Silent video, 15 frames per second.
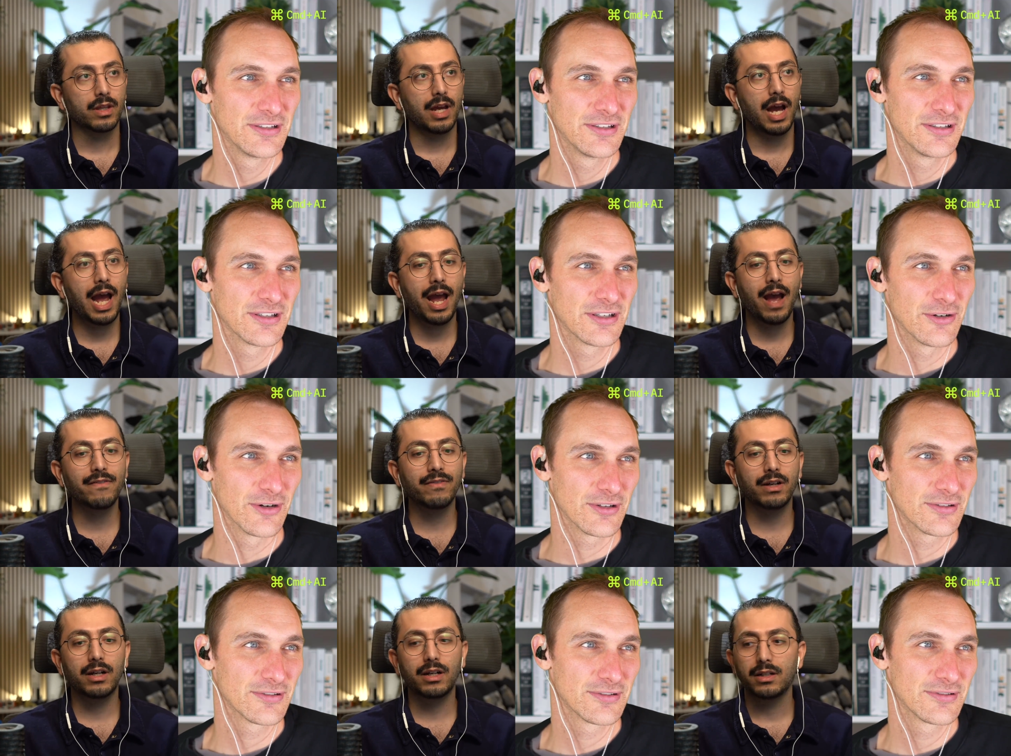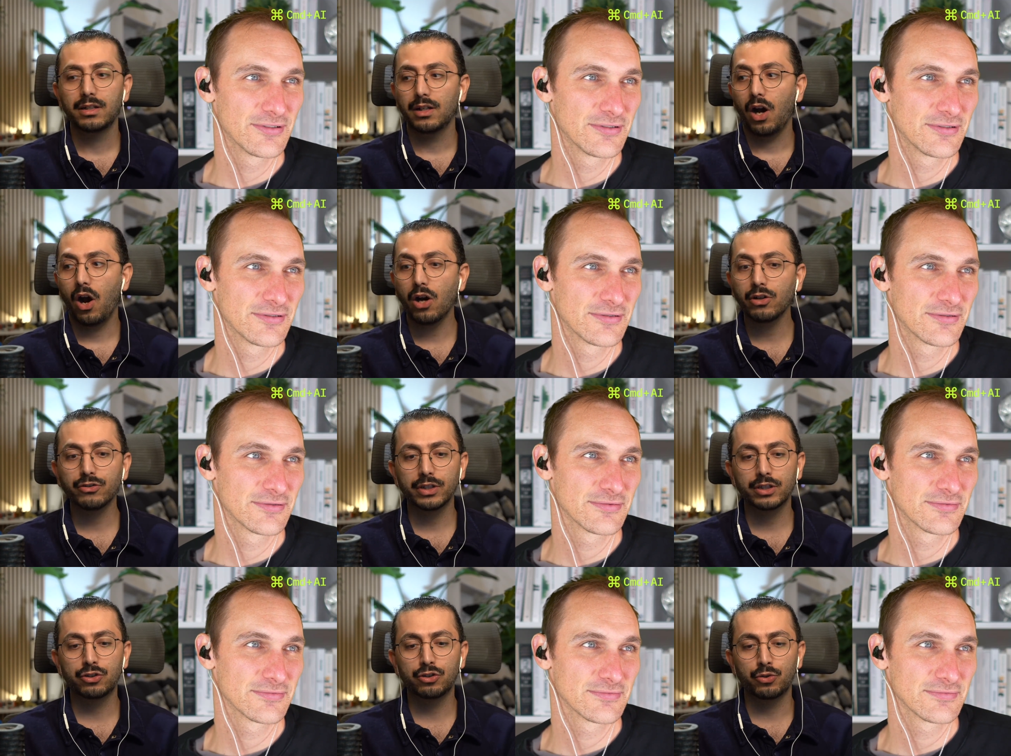Speaker 1: I have a
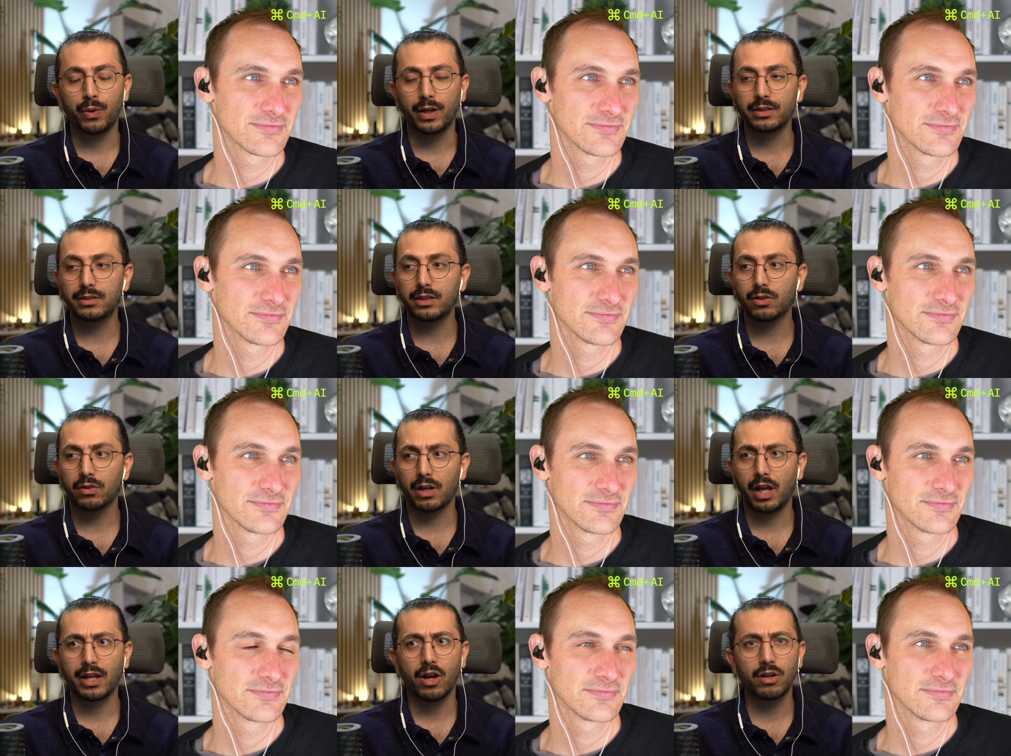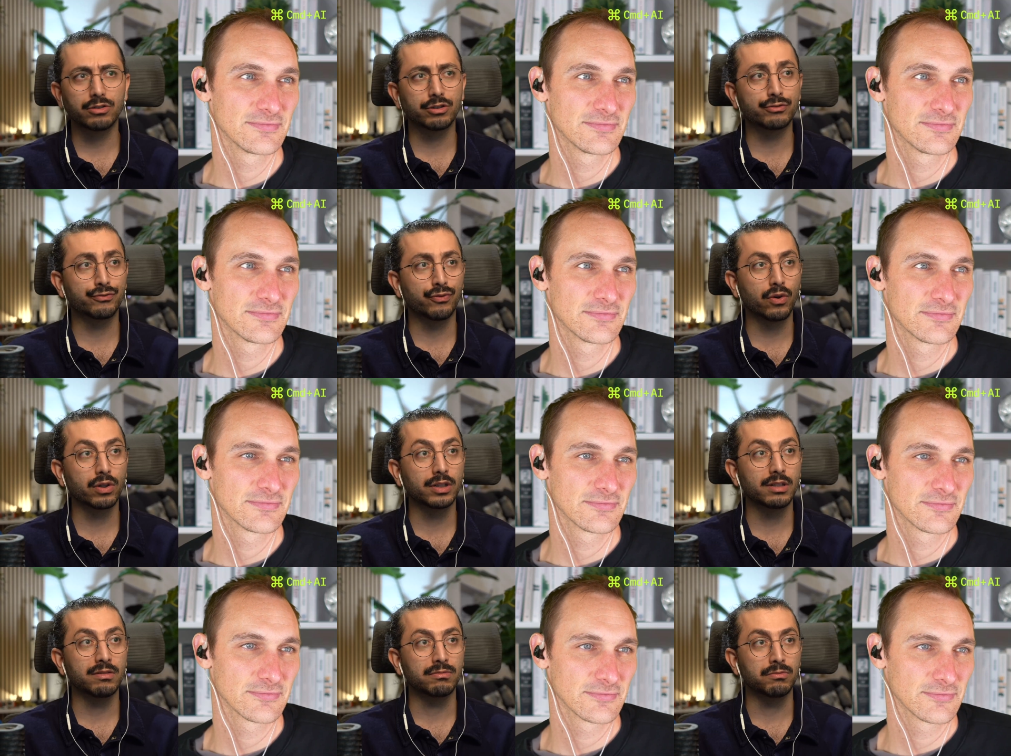120 or like
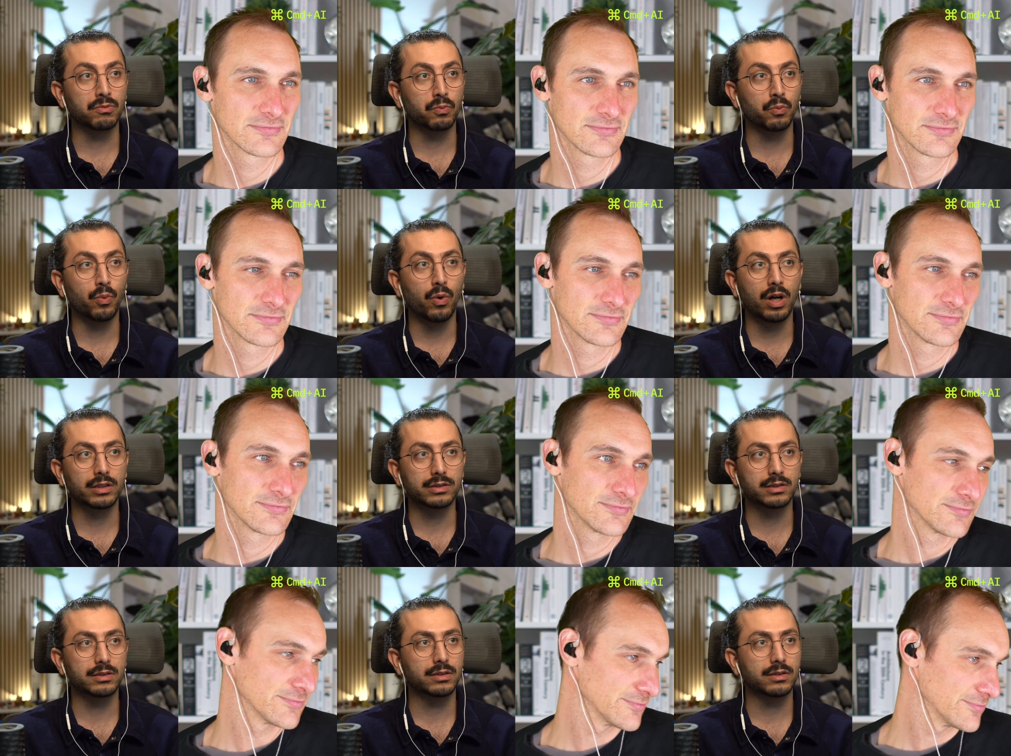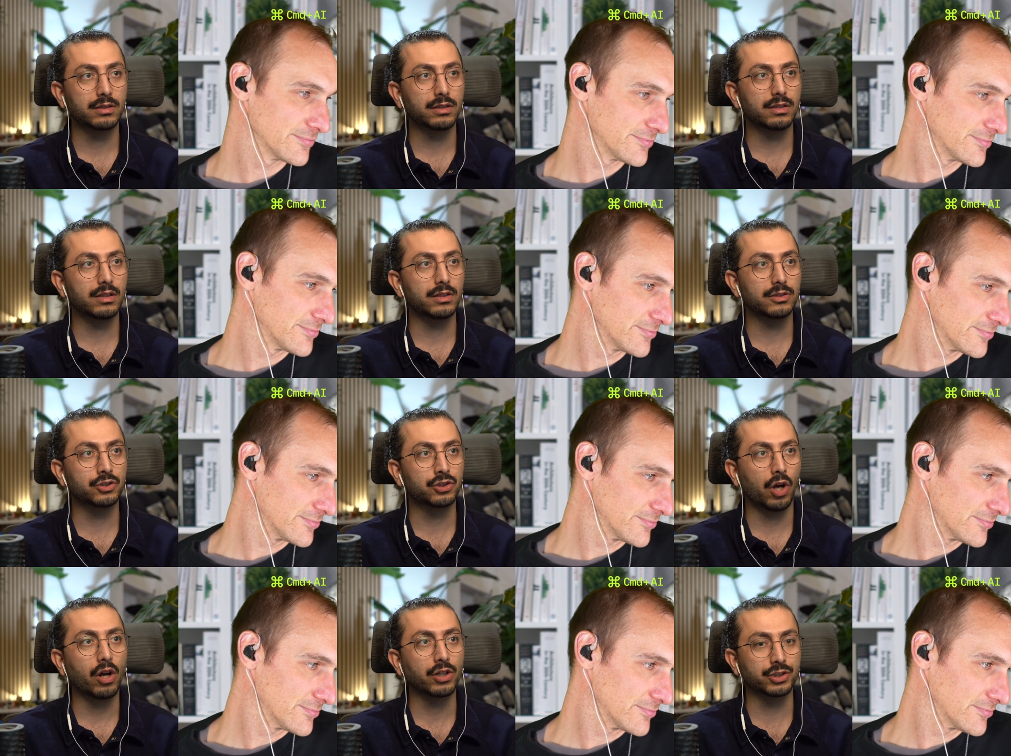140 watt
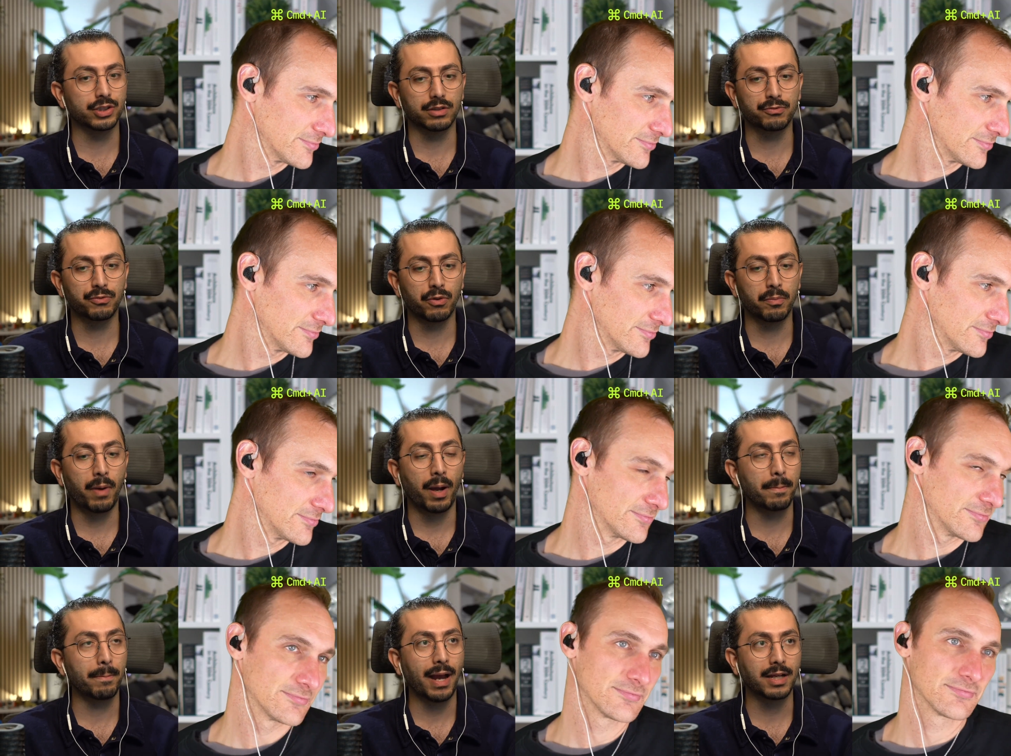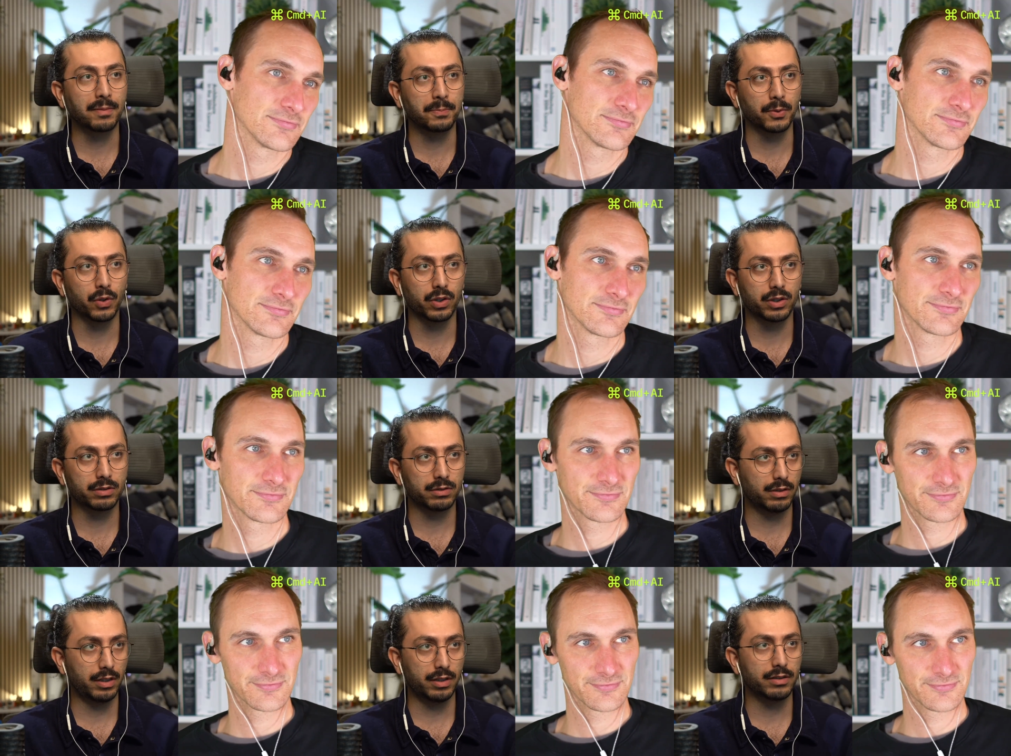charger for my MacBook.
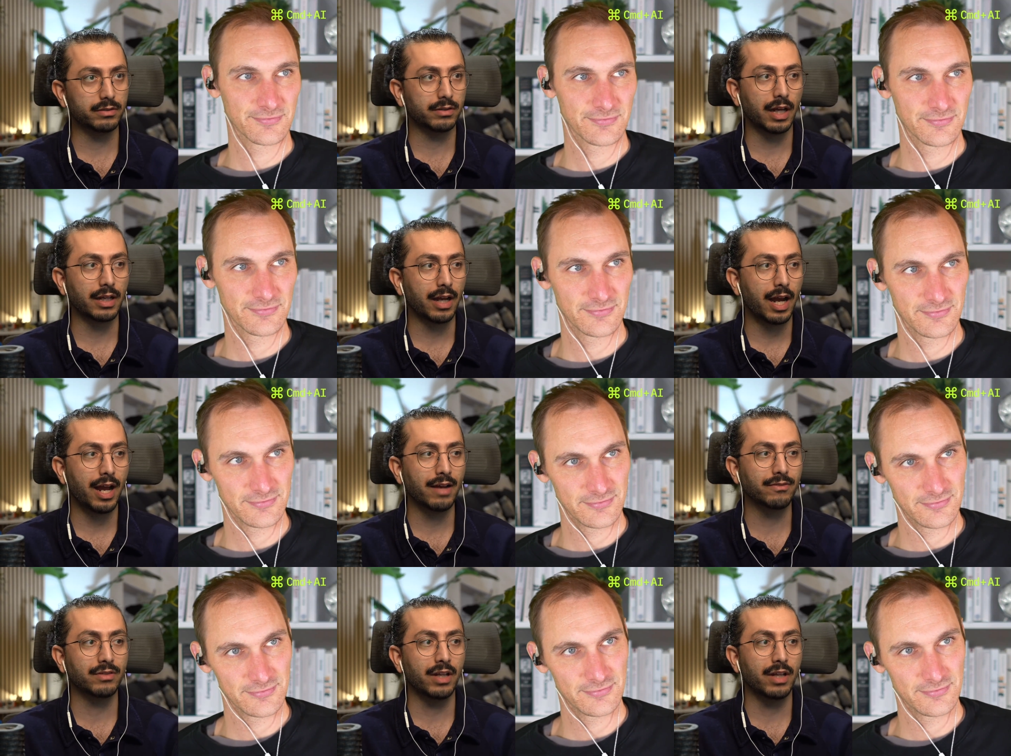Uh, like I have the